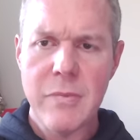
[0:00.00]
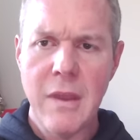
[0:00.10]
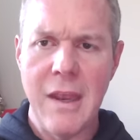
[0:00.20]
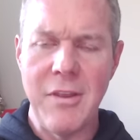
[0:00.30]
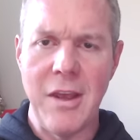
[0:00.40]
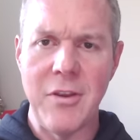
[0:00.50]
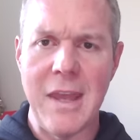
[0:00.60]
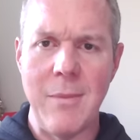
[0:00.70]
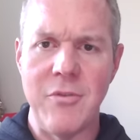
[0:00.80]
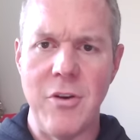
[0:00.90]
And the other
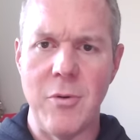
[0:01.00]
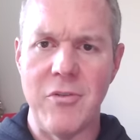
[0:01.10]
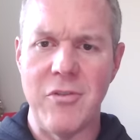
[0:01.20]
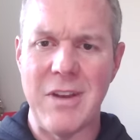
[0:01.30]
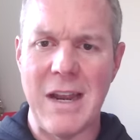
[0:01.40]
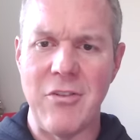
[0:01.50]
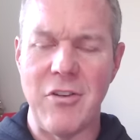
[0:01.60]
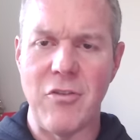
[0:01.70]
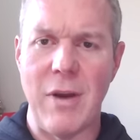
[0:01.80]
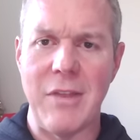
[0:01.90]
game, too, which kind of
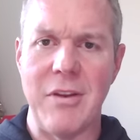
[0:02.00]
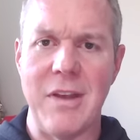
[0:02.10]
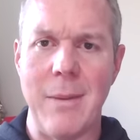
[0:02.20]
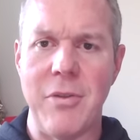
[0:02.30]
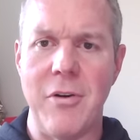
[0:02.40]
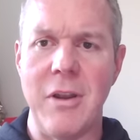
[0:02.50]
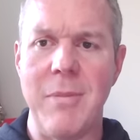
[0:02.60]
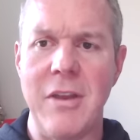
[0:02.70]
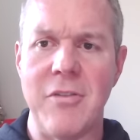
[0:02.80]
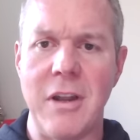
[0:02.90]
just cracked the top thirty
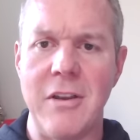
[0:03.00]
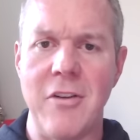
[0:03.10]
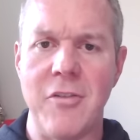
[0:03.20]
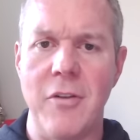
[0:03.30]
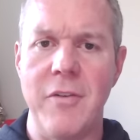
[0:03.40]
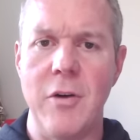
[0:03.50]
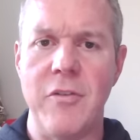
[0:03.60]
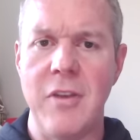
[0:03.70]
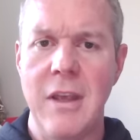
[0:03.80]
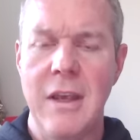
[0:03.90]
based on additional
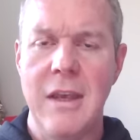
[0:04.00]
votes,